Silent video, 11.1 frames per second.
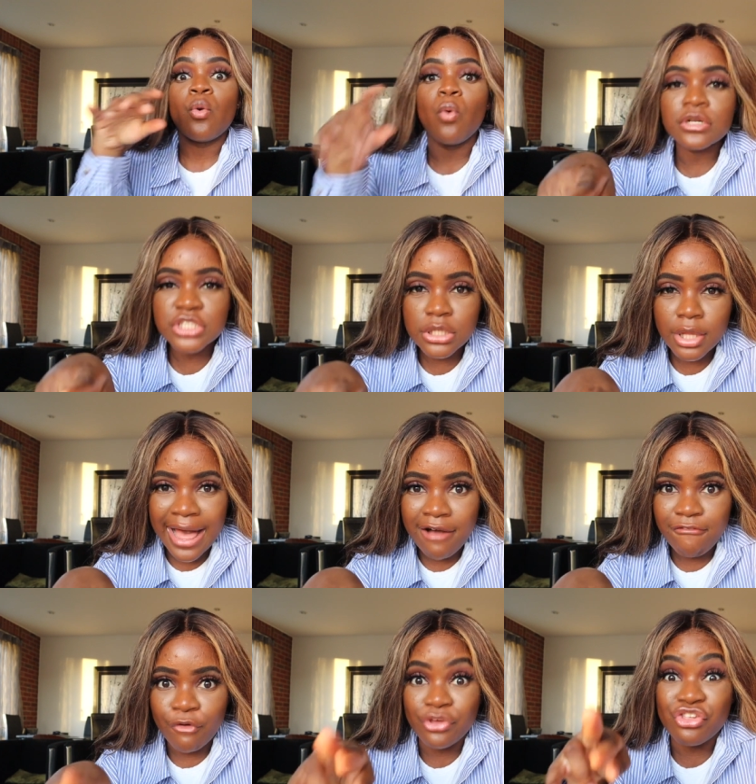to look out
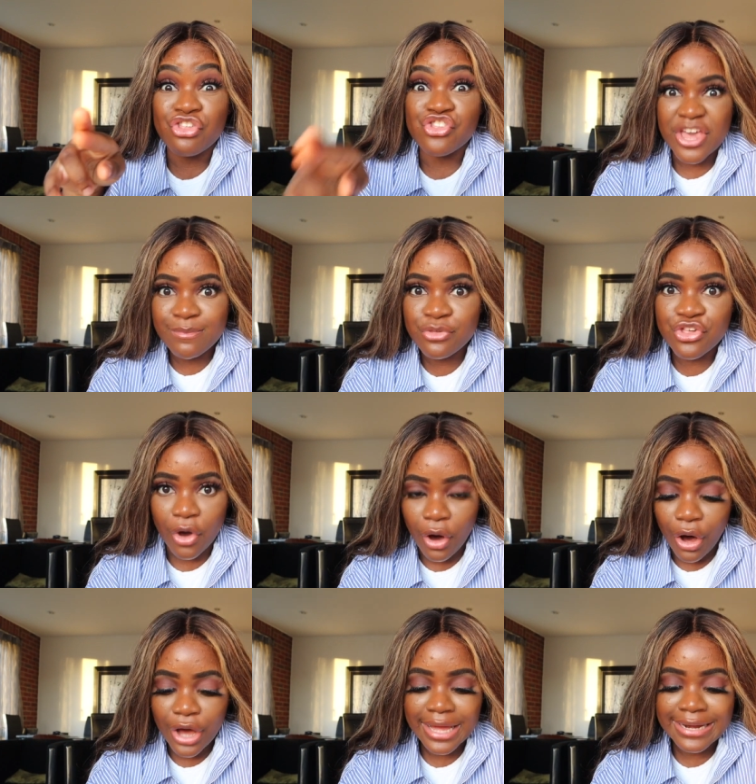for is
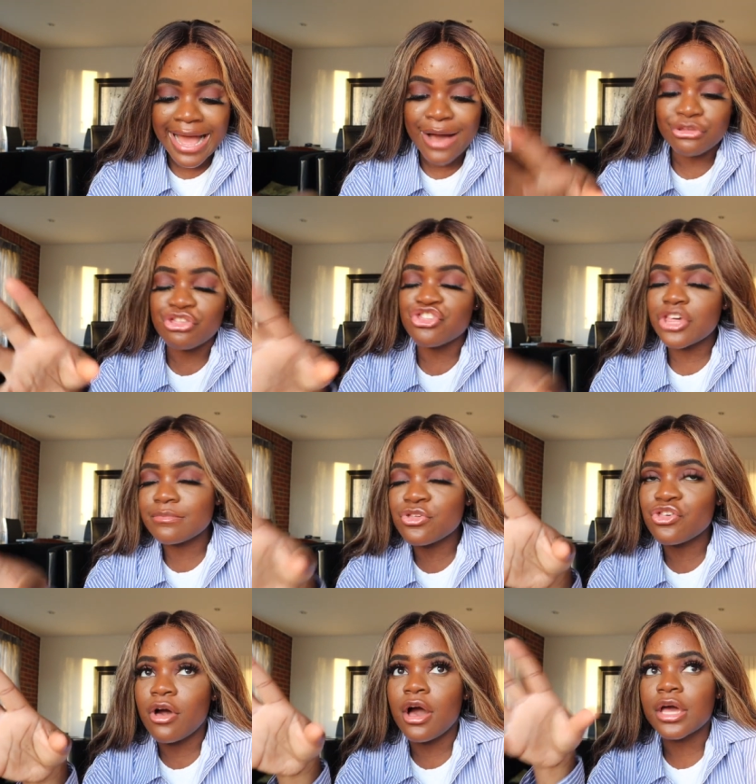Gymshark. Now
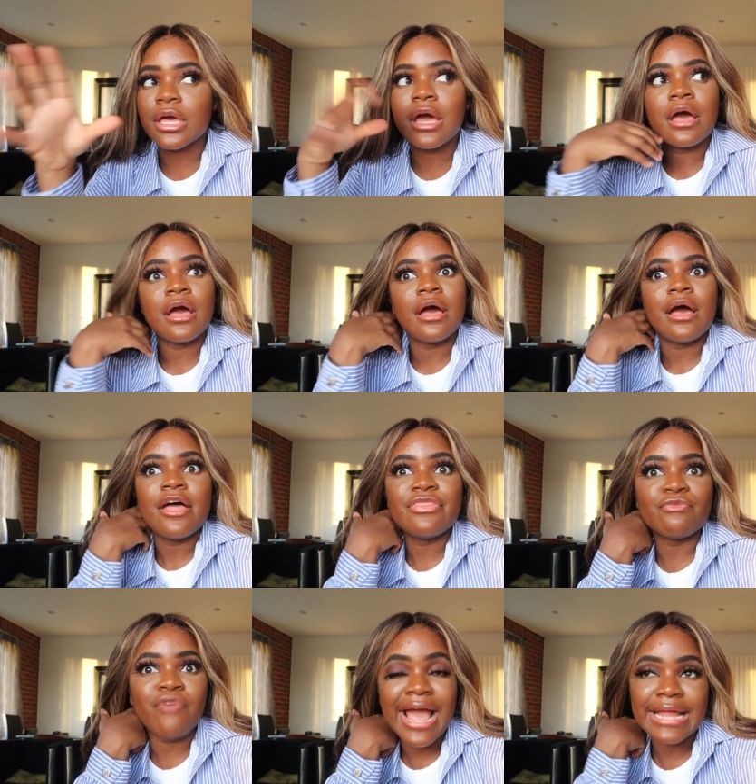Gymshark,
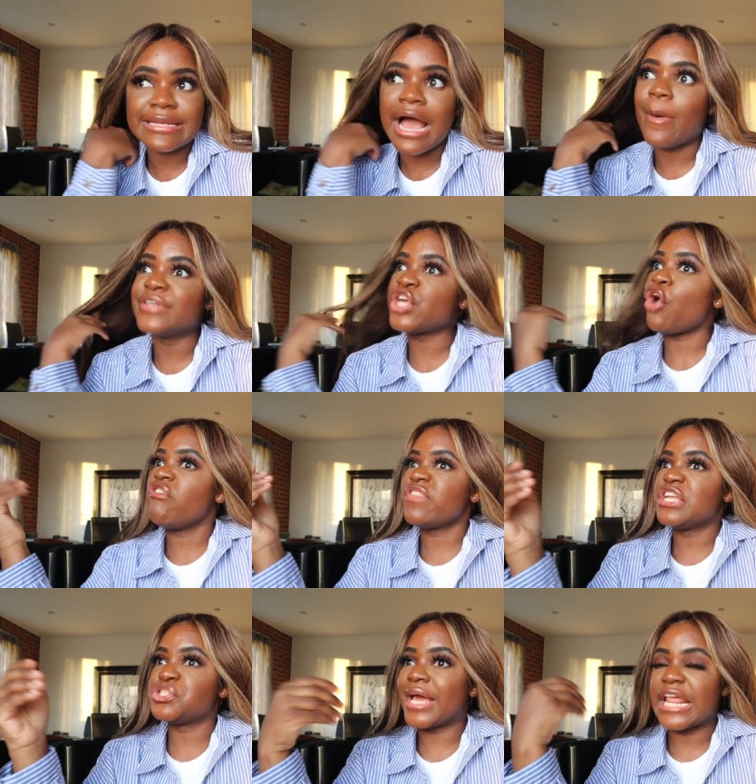right now I don't think
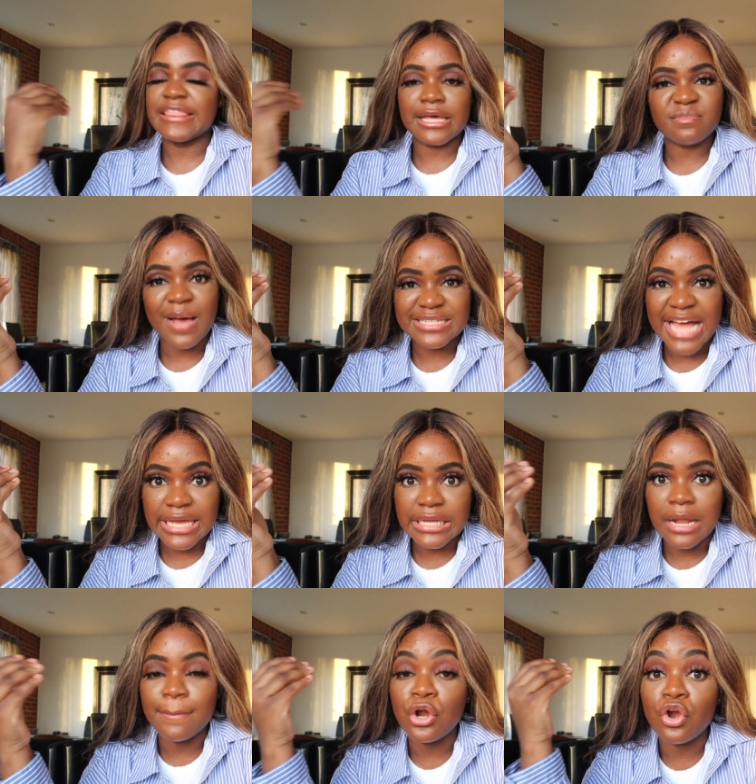they're doing anything
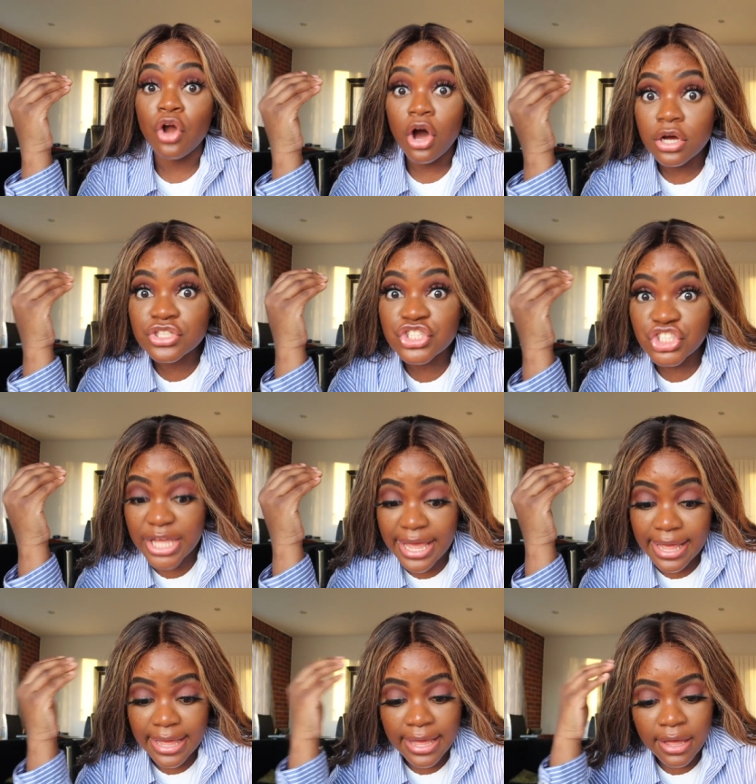spectacular, but last
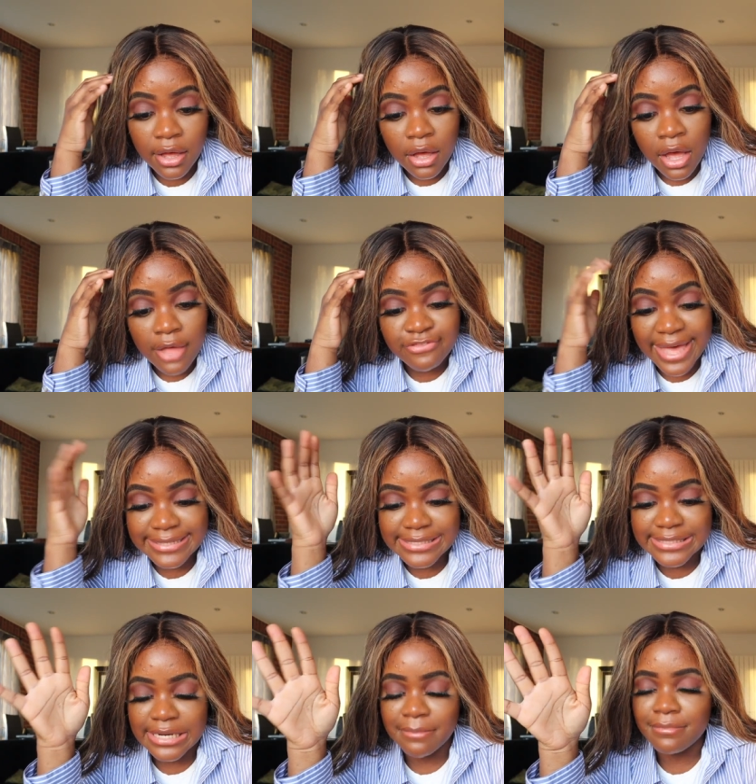year they
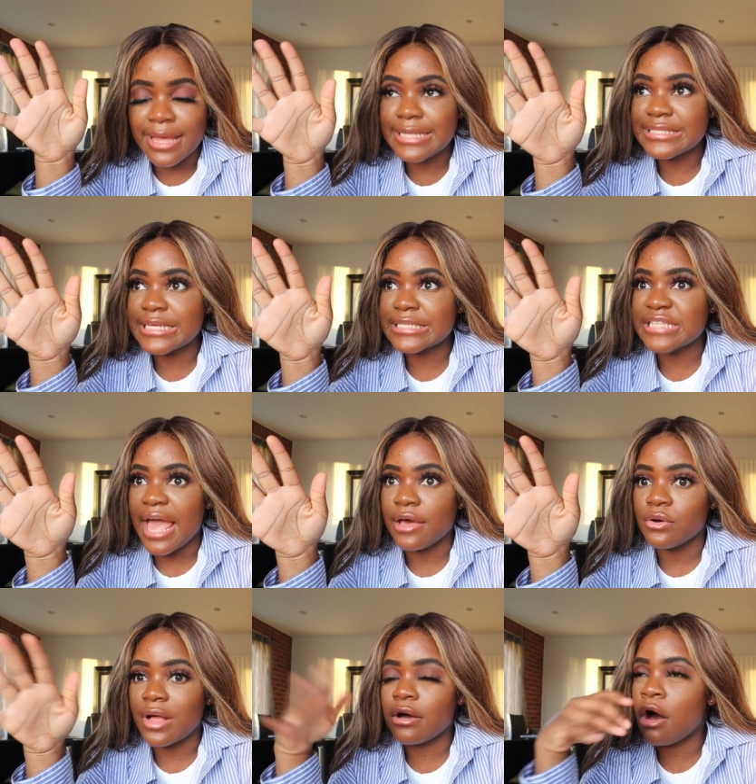did an amazing
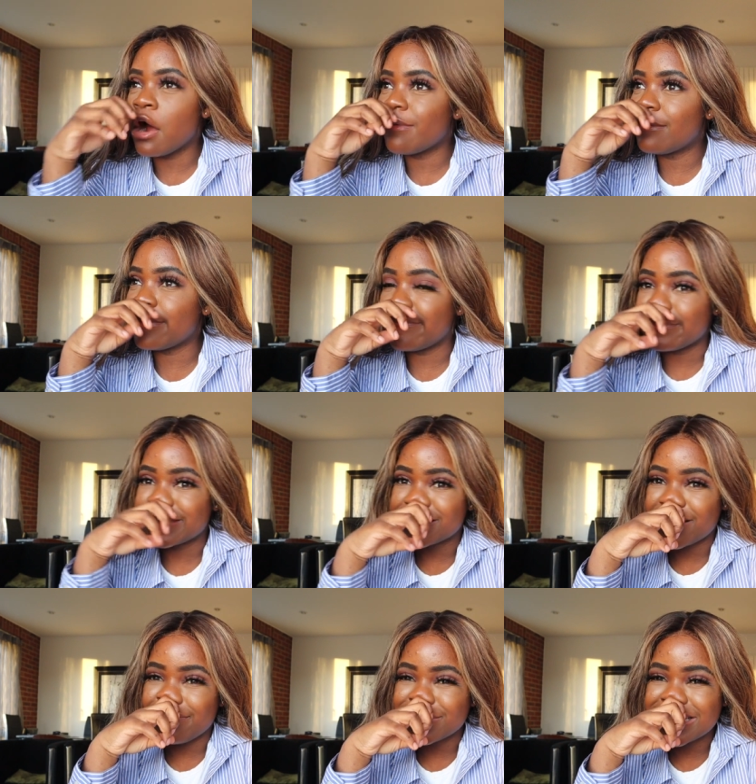sale. I can't remember if it was
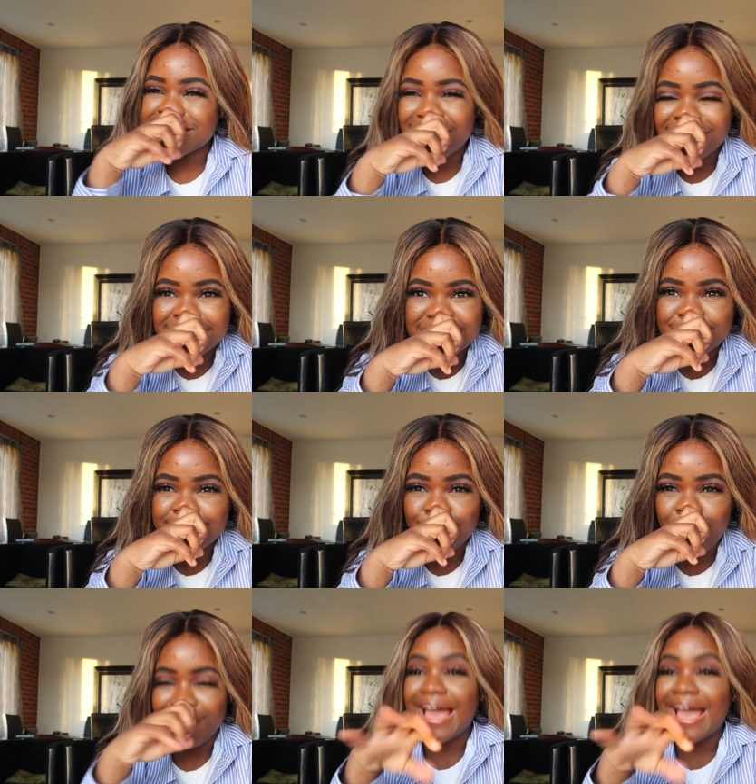70% off?